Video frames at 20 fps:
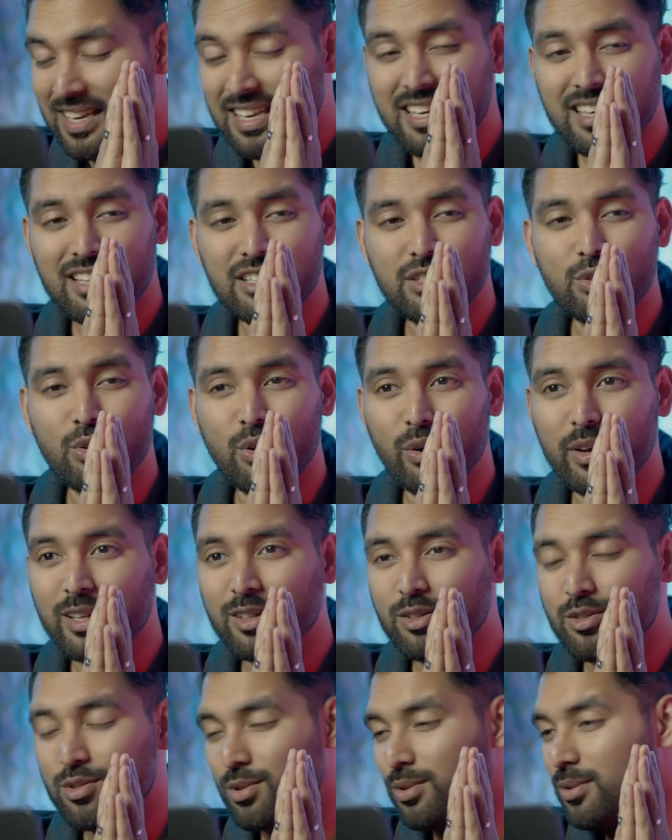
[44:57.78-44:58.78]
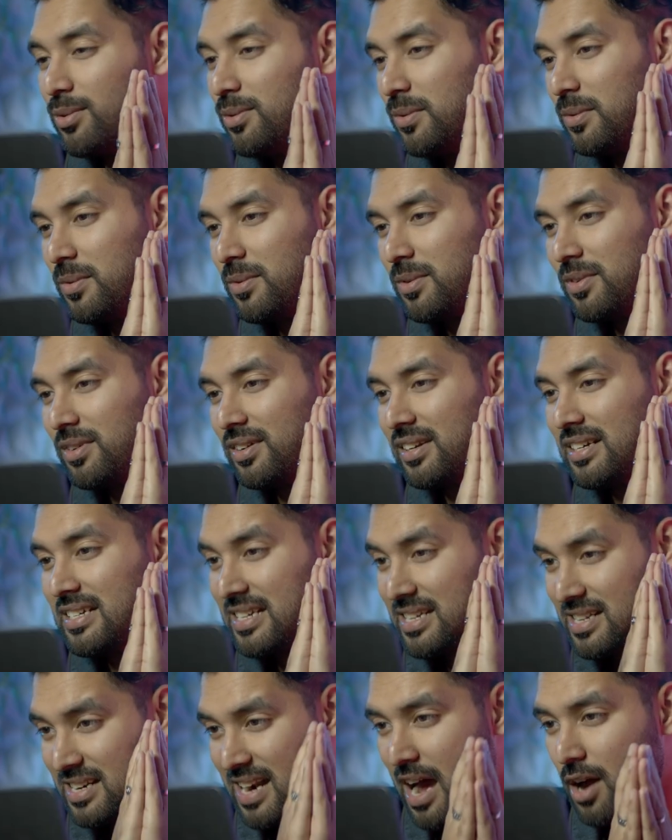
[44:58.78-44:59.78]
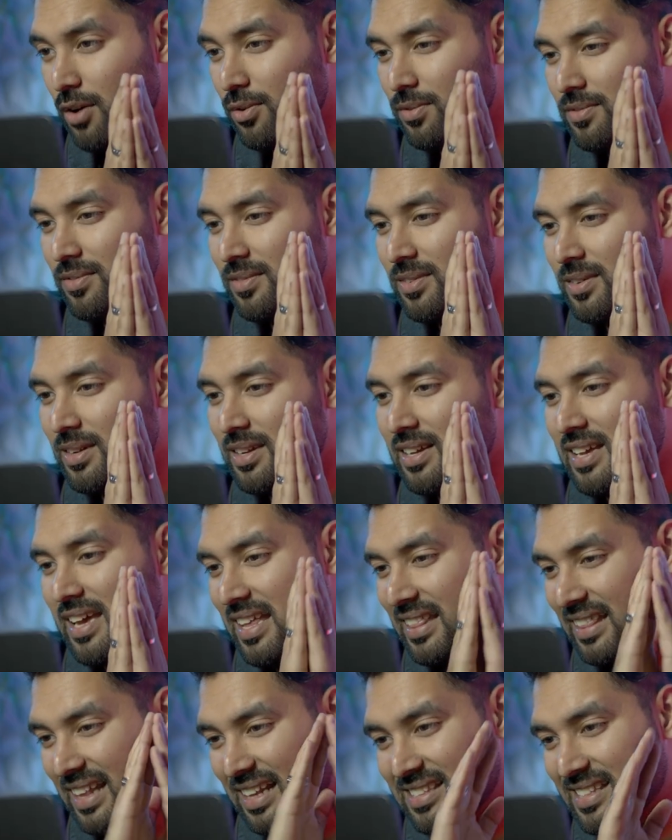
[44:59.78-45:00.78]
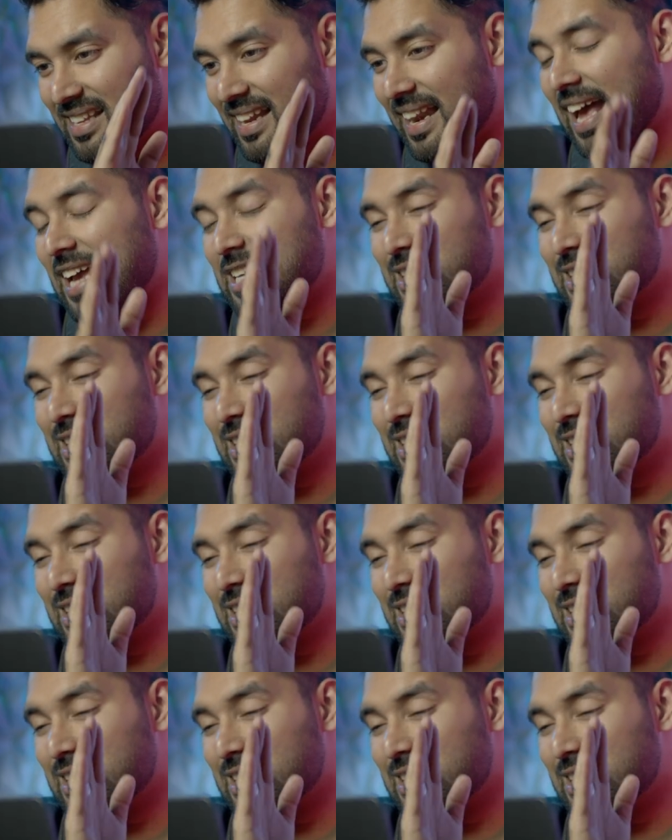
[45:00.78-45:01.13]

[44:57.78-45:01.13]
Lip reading: He is going to drown, and that's the